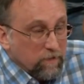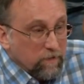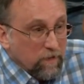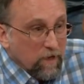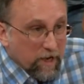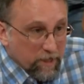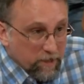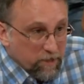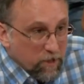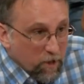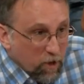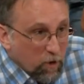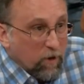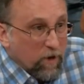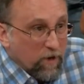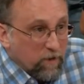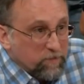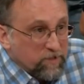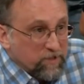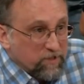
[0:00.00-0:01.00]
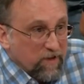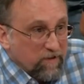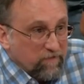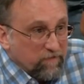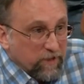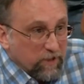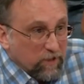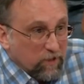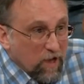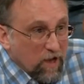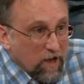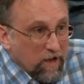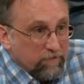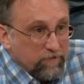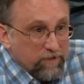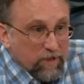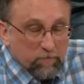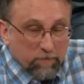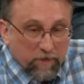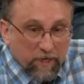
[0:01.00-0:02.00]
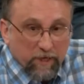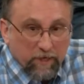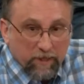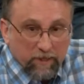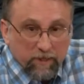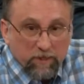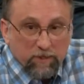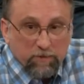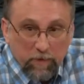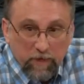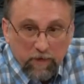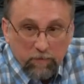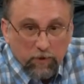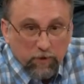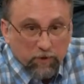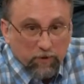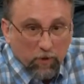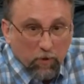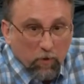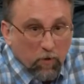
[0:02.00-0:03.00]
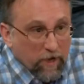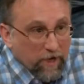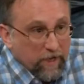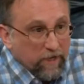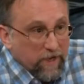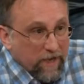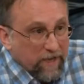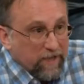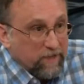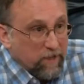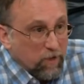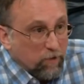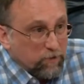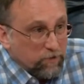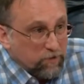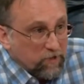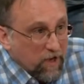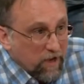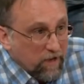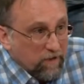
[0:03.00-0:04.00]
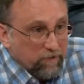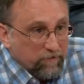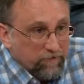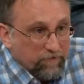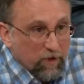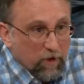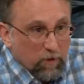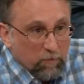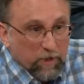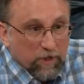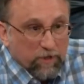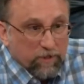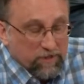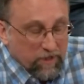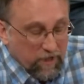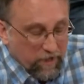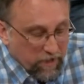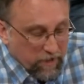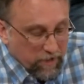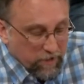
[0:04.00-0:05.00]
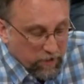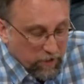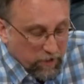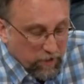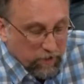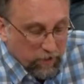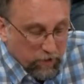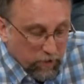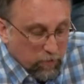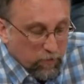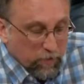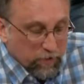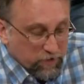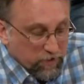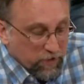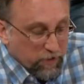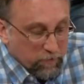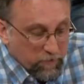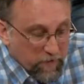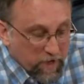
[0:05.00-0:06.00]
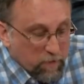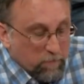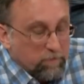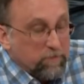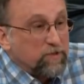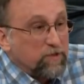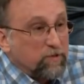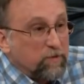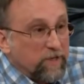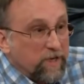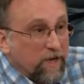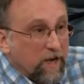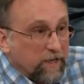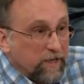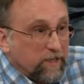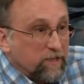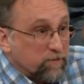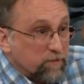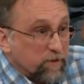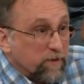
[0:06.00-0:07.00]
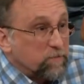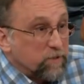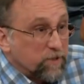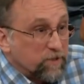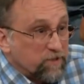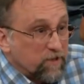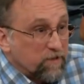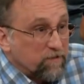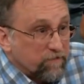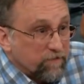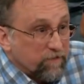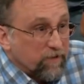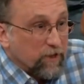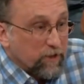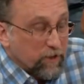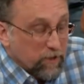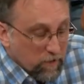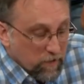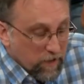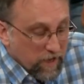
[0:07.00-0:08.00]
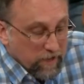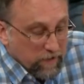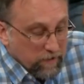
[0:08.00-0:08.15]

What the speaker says: I know I'm saving lives. I'm getting these people to quit at those kind of numbers, and you will doom them to a 93% failure rate.